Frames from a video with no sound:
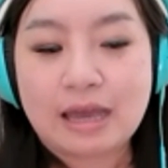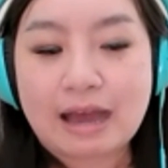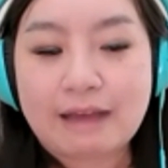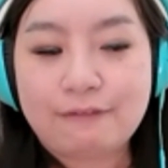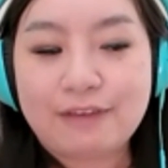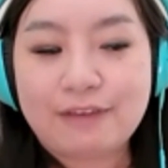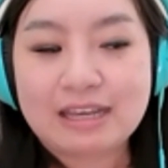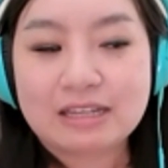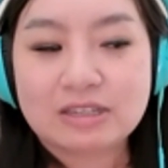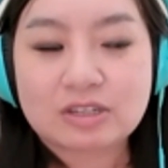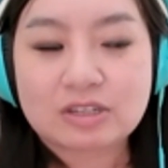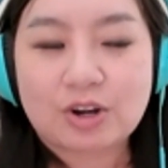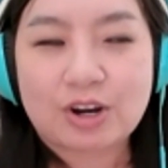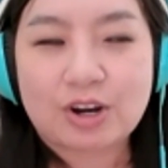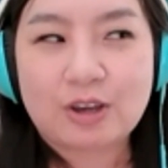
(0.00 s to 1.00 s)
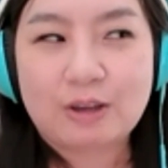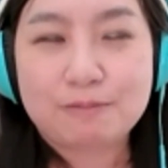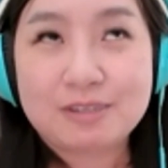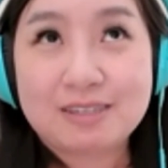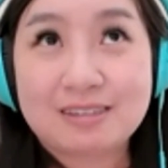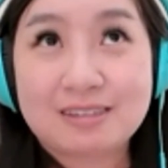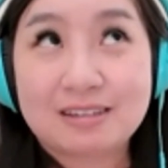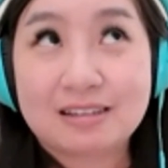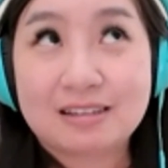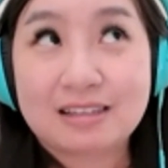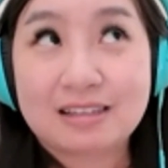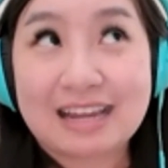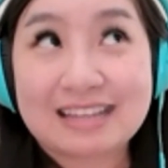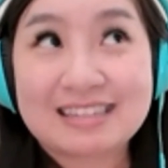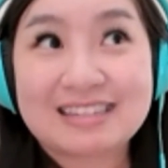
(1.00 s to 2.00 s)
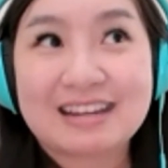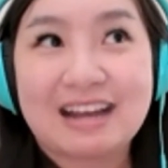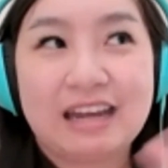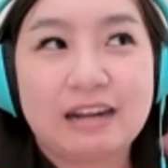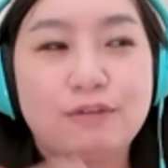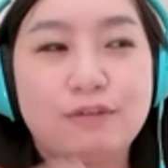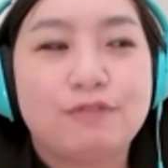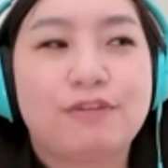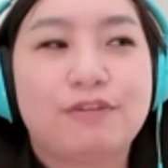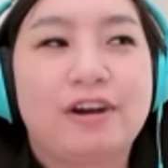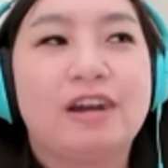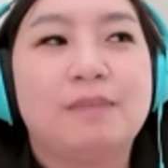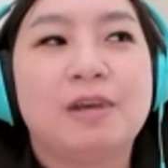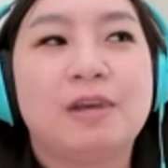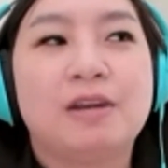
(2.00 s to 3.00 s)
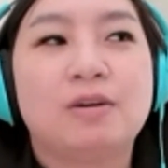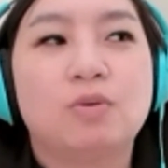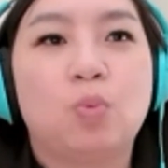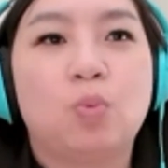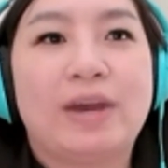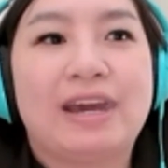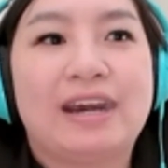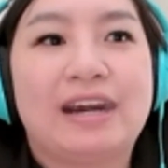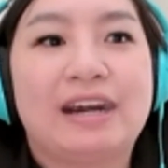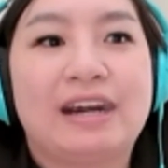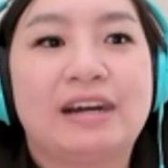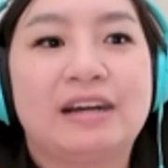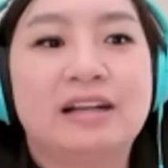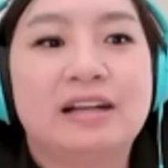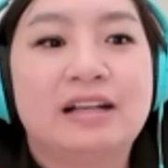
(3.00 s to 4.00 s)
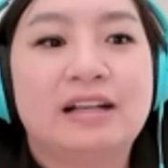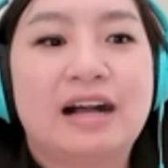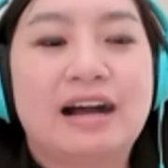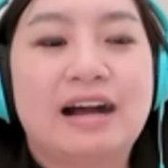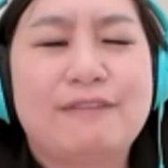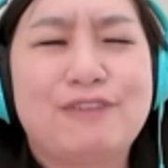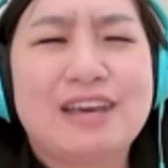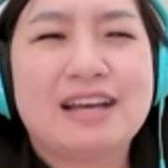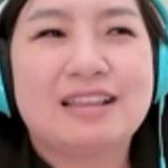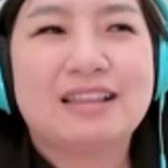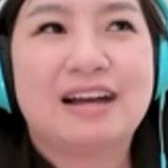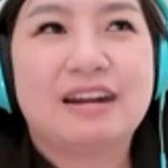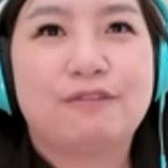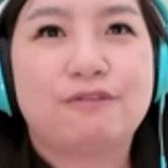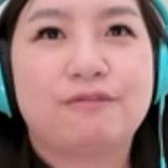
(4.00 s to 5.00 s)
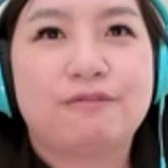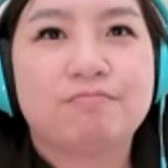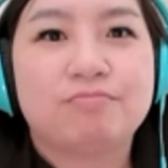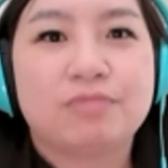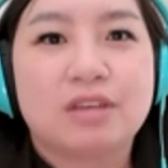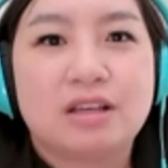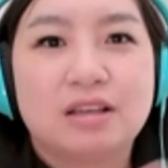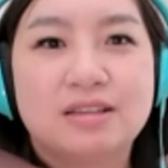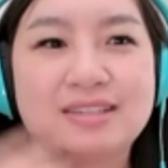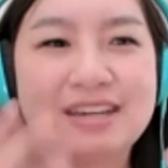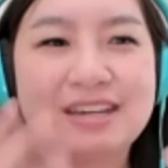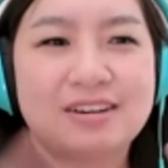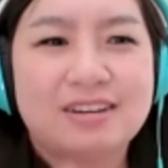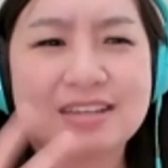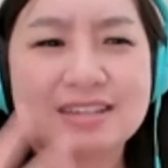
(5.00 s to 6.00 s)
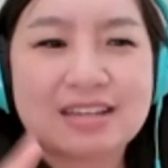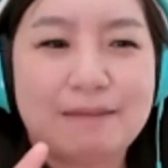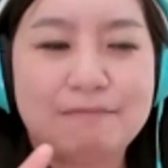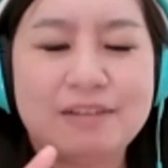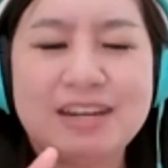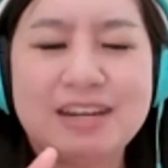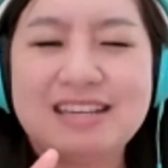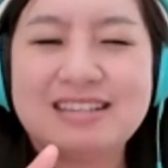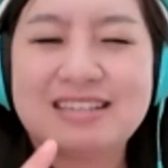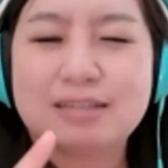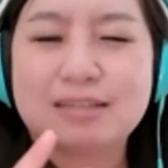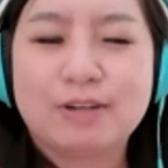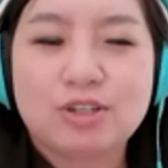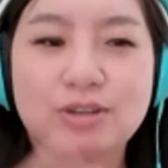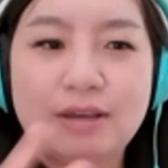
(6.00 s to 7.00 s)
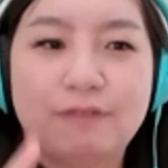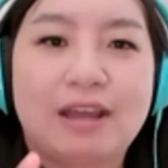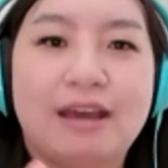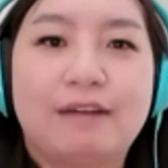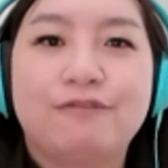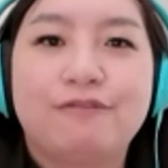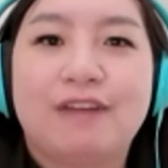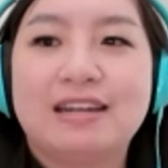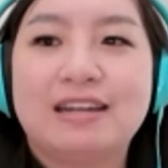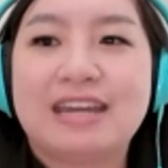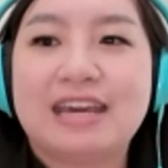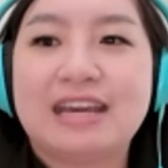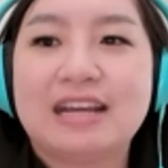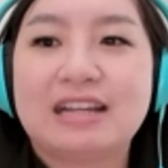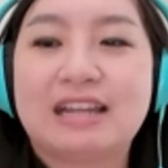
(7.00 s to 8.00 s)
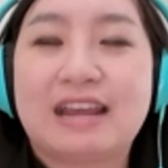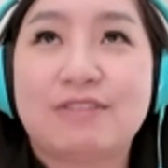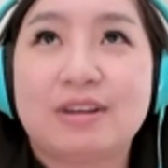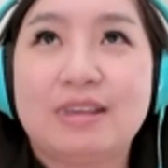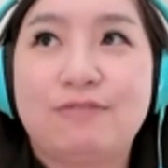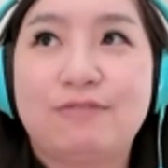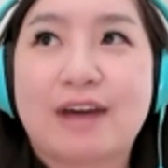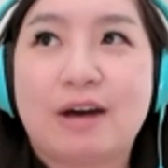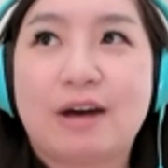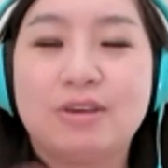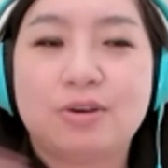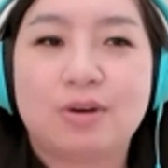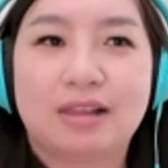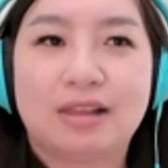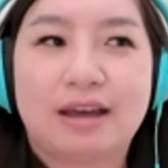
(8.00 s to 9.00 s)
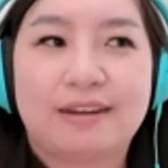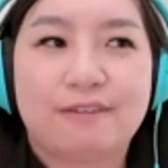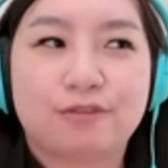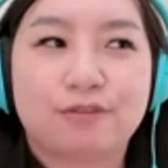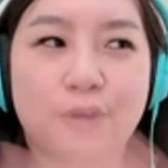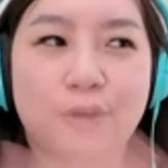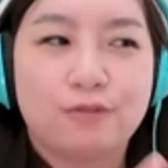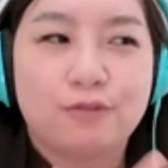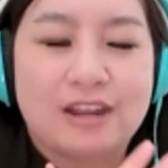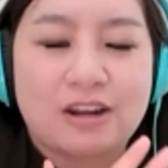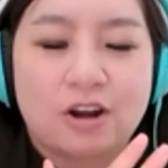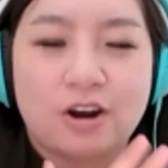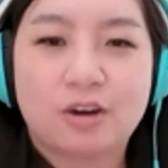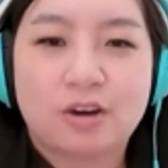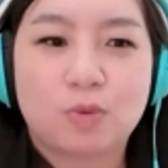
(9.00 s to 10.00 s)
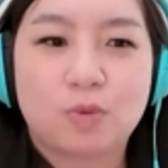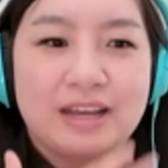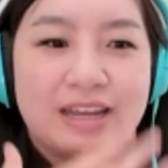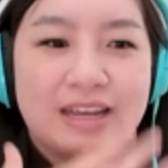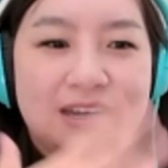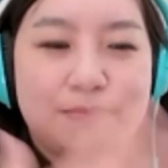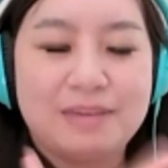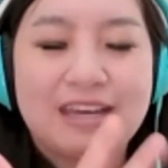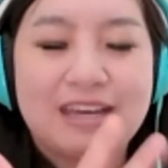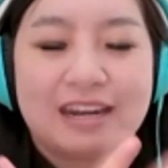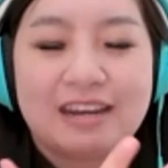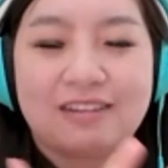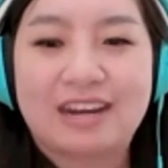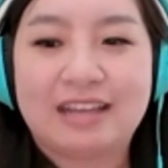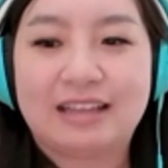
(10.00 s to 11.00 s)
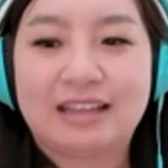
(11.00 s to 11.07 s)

I think in startups, that's the kind of environment where I think a lot of serious companies, especially if they have funding, they really value a lot of growth and hard work in the beginning, right?